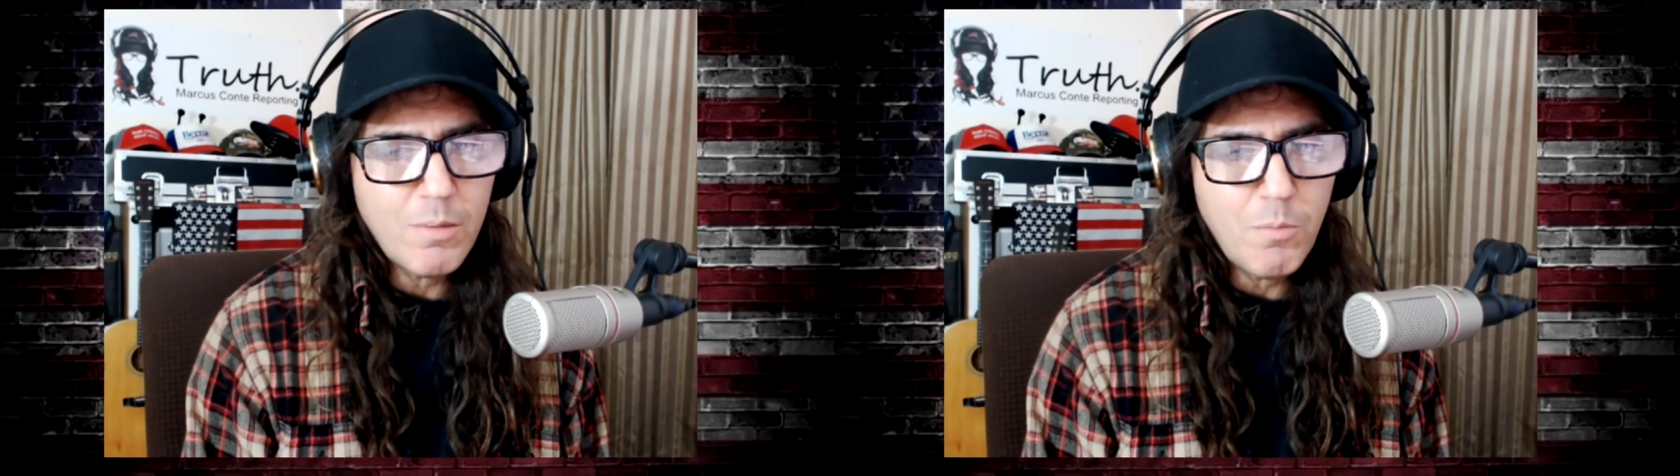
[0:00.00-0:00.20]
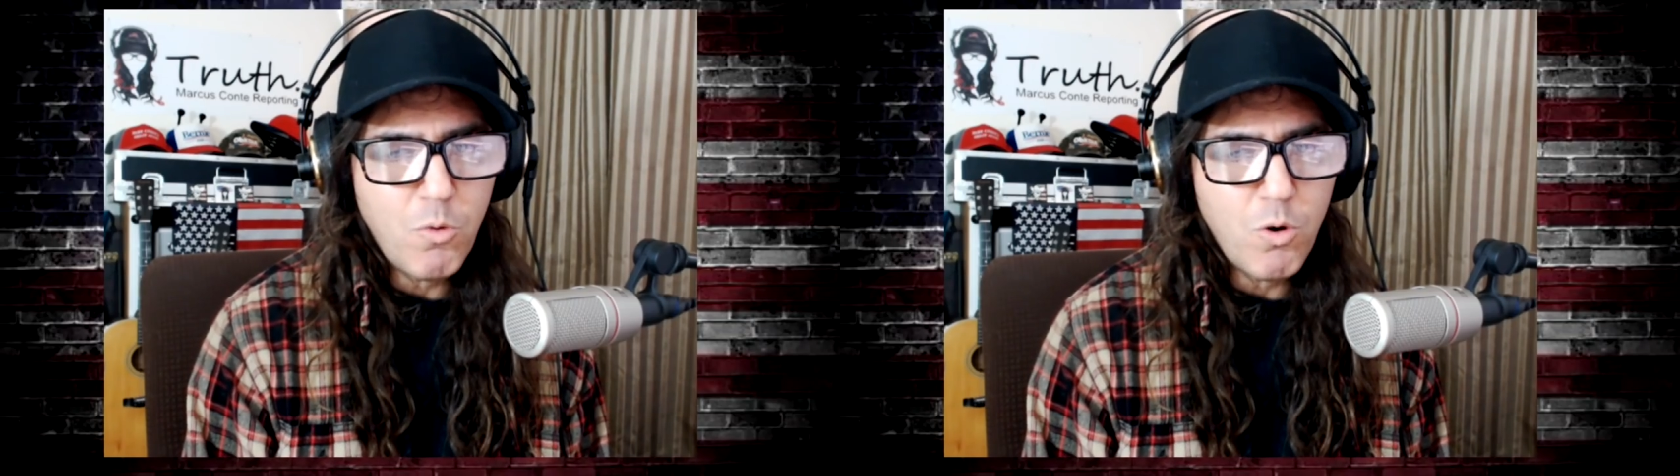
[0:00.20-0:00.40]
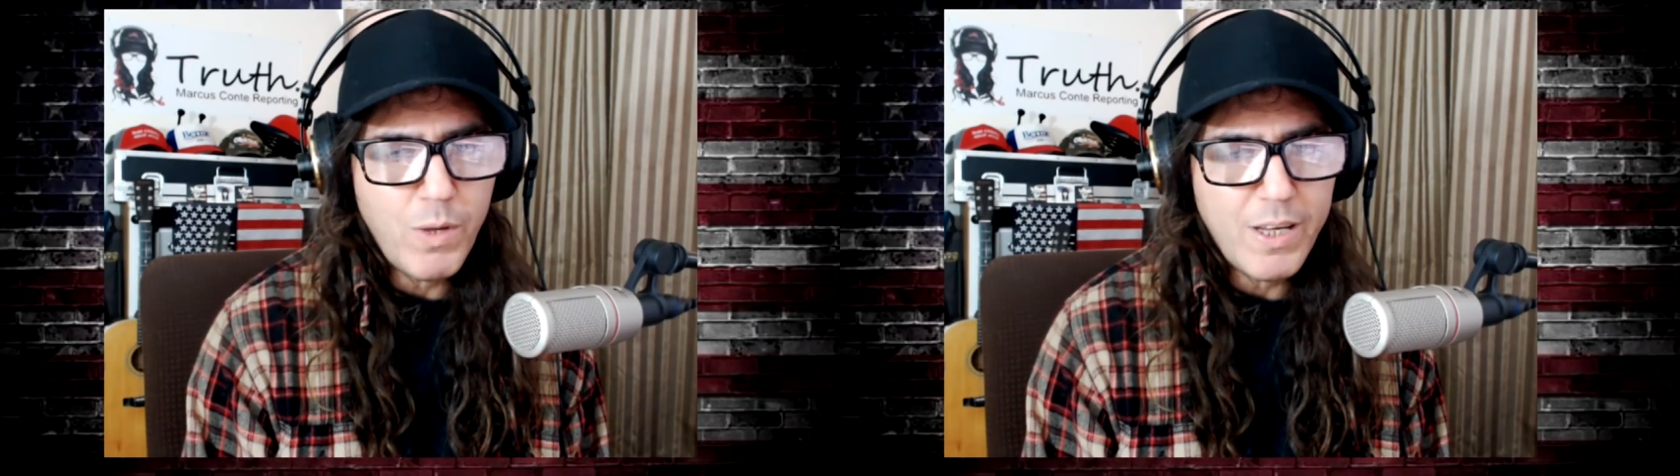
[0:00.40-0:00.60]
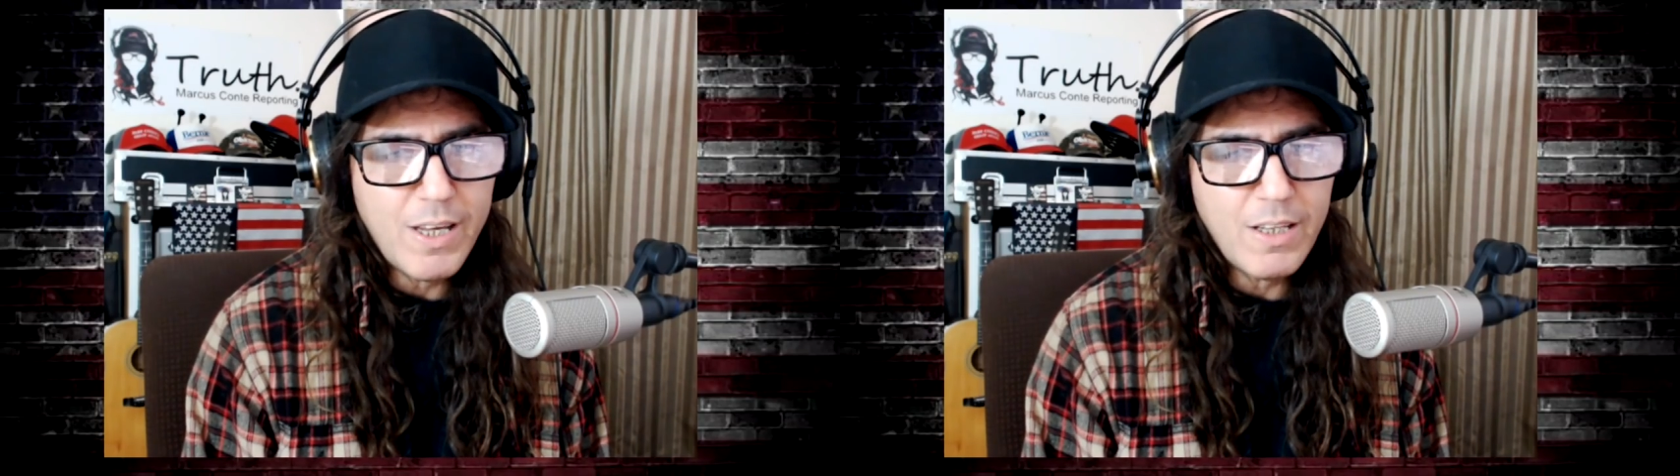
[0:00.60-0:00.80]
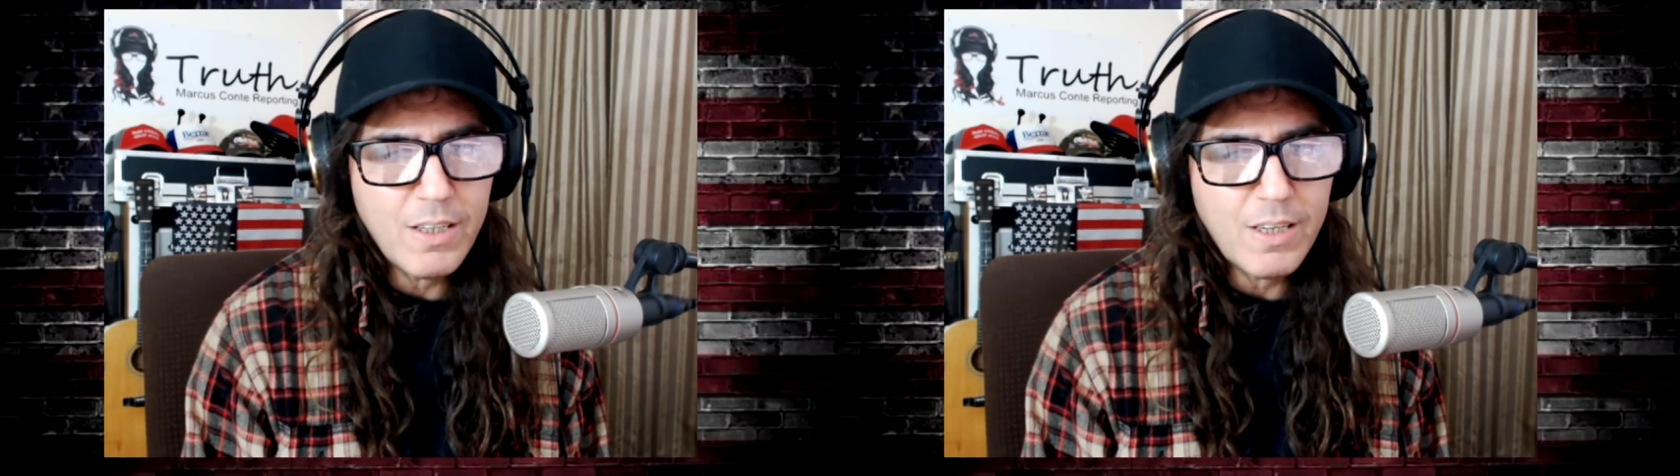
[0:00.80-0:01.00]
the more we
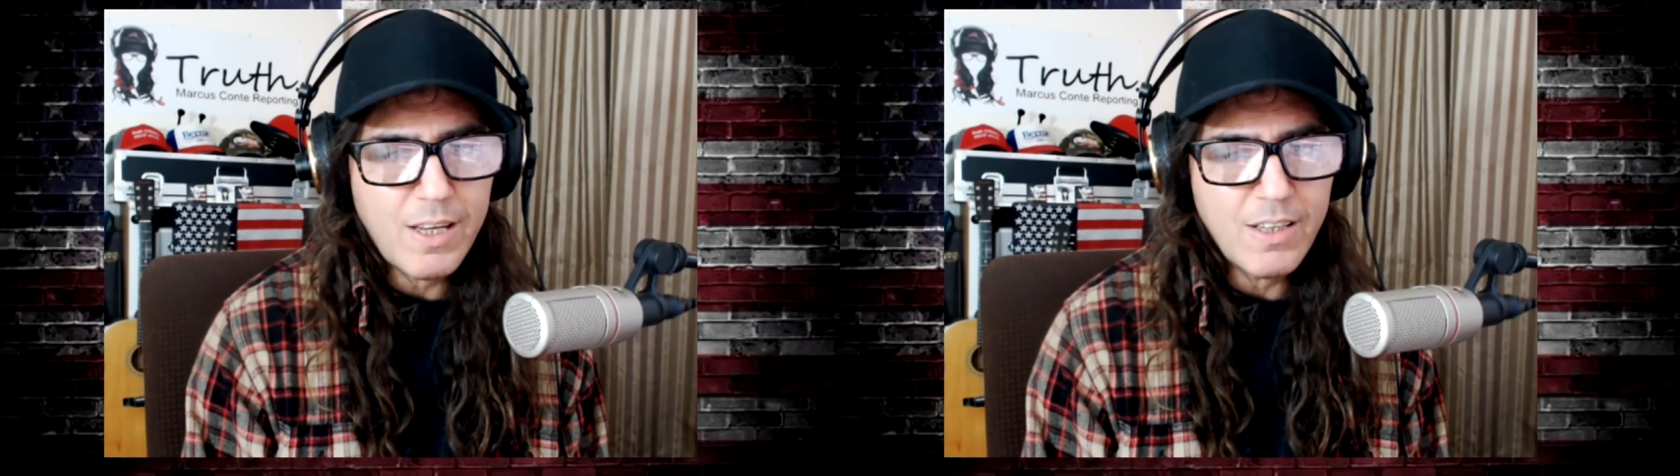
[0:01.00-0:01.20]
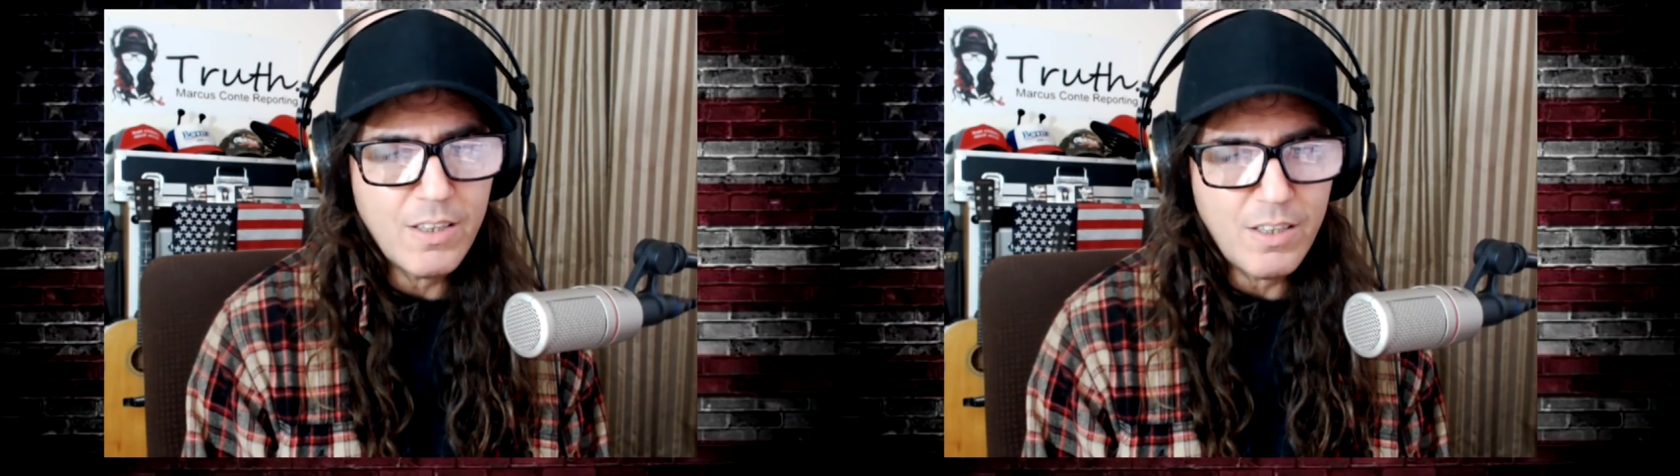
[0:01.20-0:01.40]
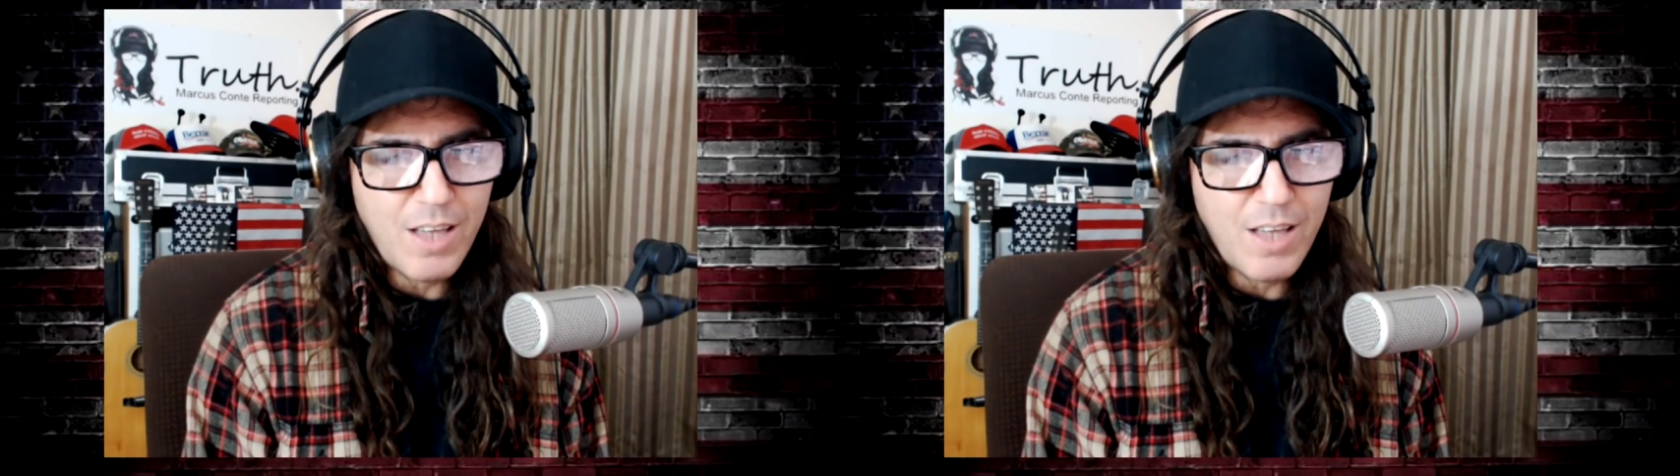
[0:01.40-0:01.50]
can can